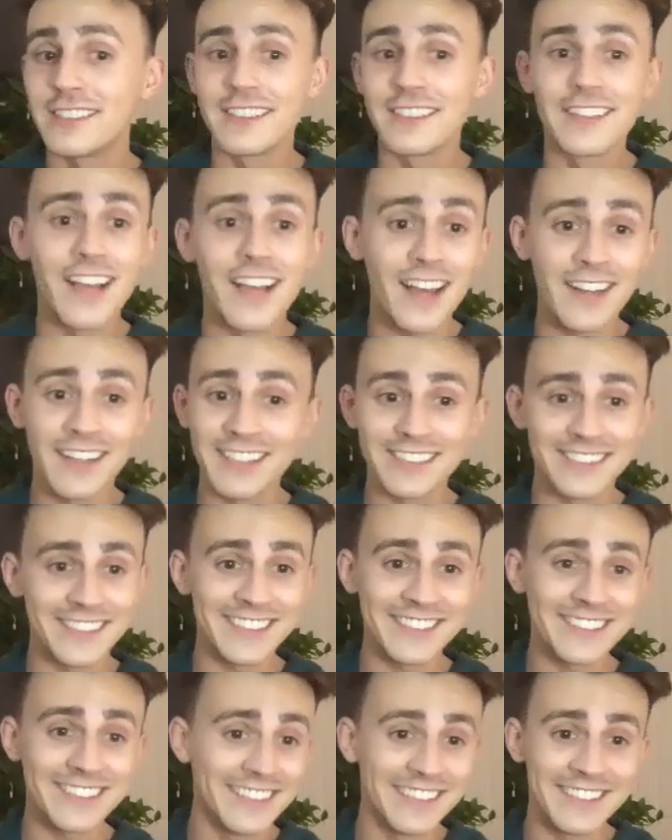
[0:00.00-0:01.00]

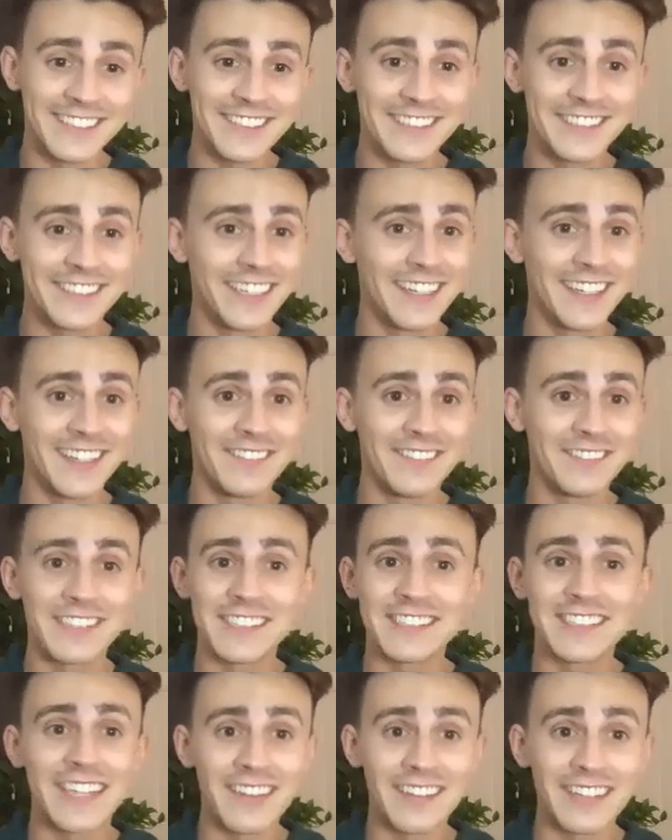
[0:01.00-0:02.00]
non-existent, to
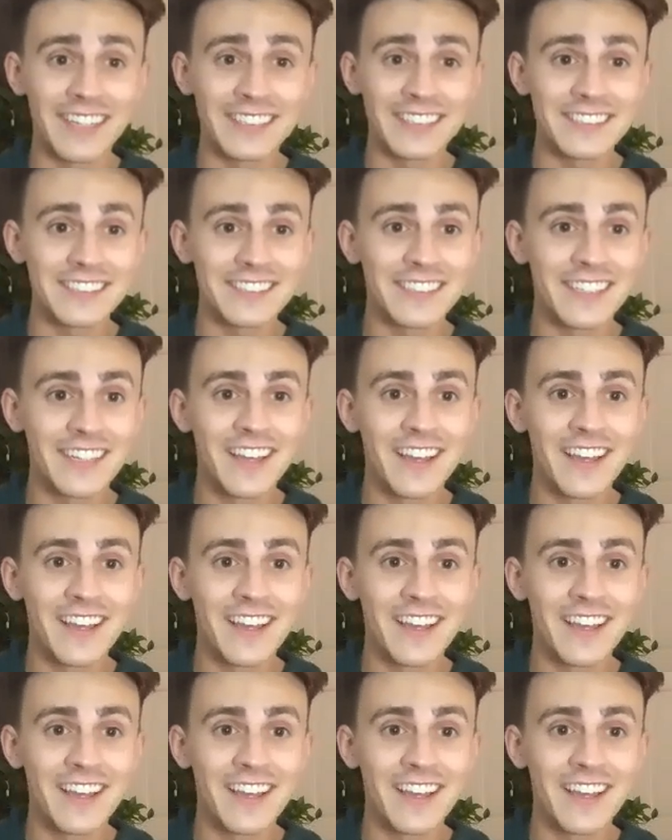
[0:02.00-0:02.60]
say the least.